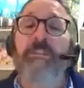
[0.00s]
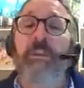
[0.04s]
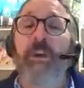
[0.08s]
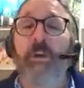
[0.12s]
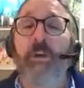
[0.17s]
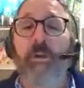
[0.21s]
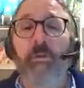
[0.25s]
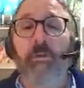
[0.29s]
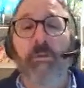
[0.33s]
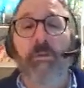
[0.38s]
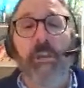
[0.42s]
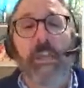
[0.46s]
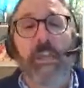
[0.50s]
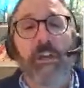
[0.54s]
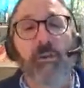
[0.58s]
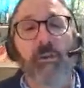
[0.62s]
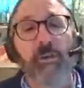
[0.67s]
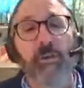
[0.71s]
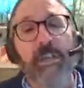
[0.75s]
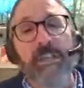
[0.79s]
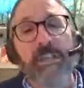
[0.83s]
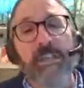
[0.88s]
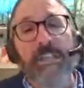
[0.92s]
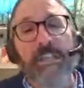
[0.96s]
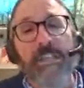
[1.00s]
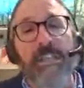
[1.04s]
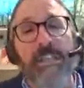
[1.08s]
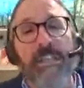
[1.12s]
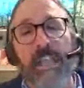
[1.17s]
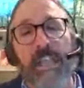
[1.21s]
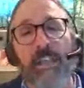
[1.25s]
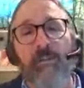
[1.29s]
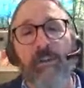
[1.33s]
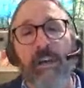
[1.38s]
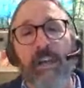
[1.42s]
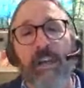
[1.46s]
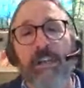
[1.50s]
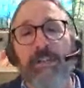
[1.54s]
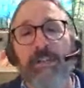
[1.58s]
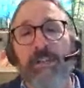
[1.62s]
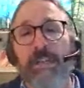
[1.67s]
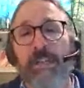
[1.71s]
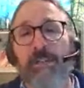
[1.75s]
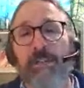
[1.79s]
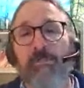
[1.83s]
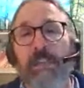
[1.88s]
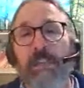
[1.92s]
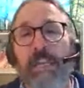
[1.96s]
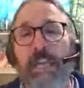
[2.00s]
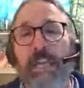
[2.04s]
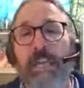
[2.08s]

So increase the acceleration,